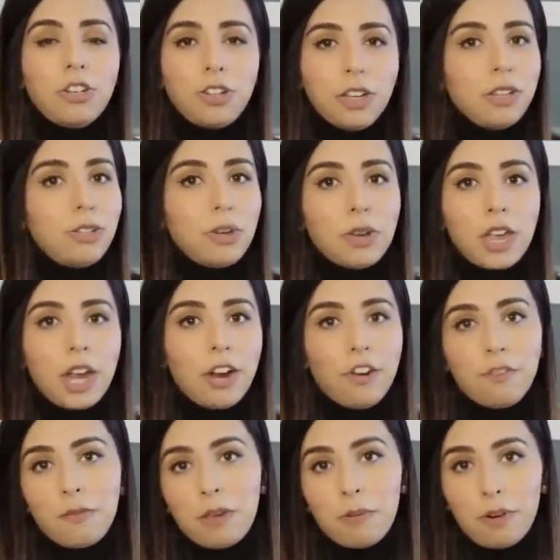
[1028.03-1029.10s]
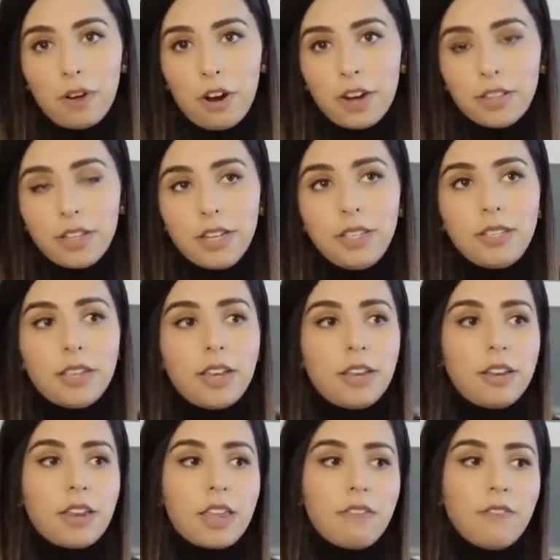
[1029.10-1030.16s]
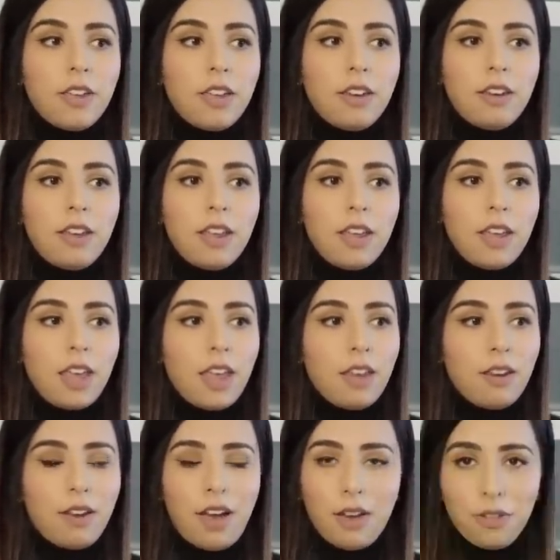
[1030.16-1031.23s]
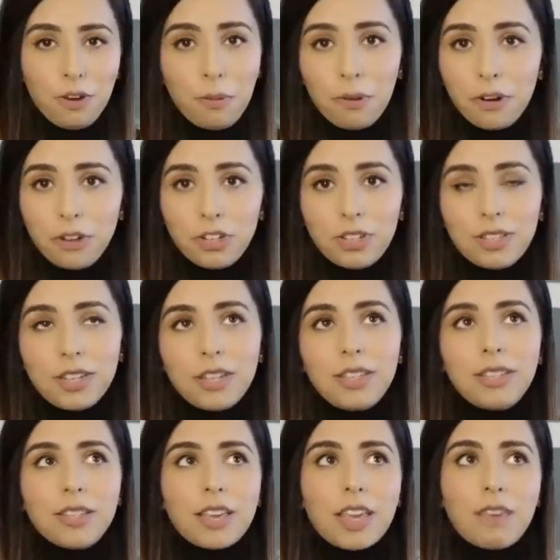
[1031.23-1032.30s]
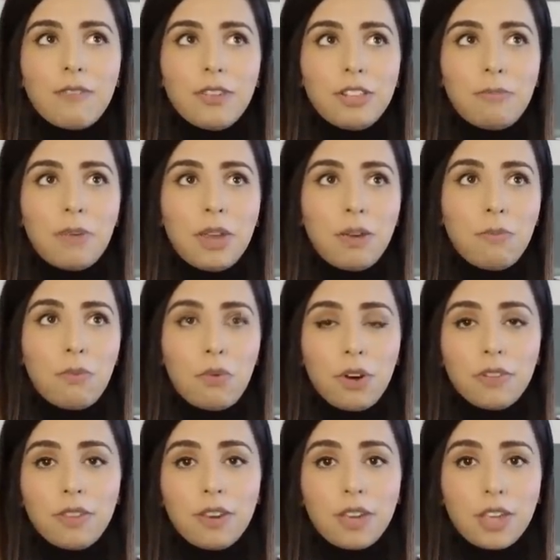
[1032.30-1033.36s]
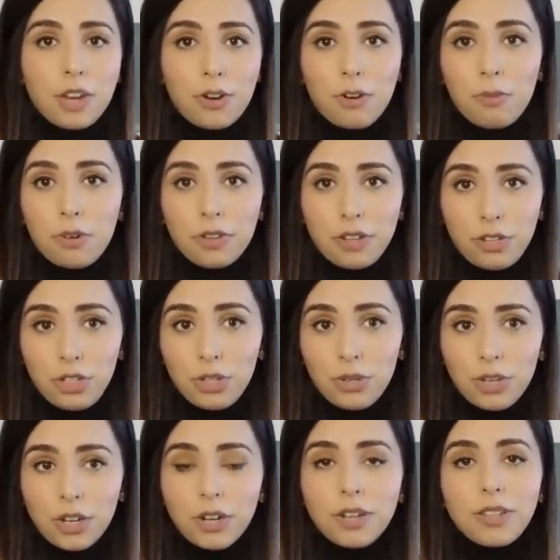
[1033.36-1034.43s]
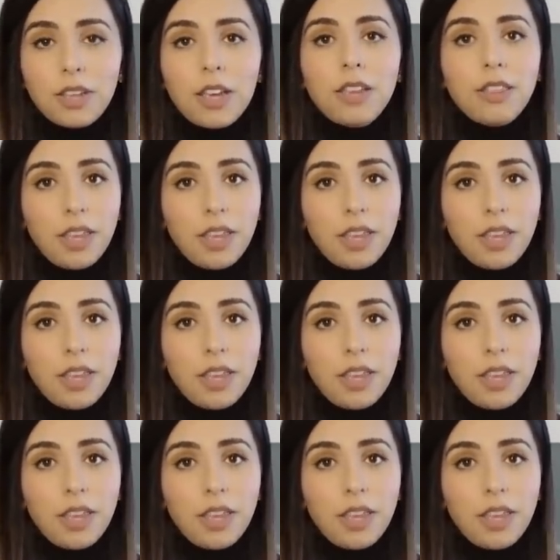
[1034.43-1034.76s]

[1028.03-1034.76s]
Chanel took care of me regardless, and even in other purchases, like if it's been more than a year or more than 2 years,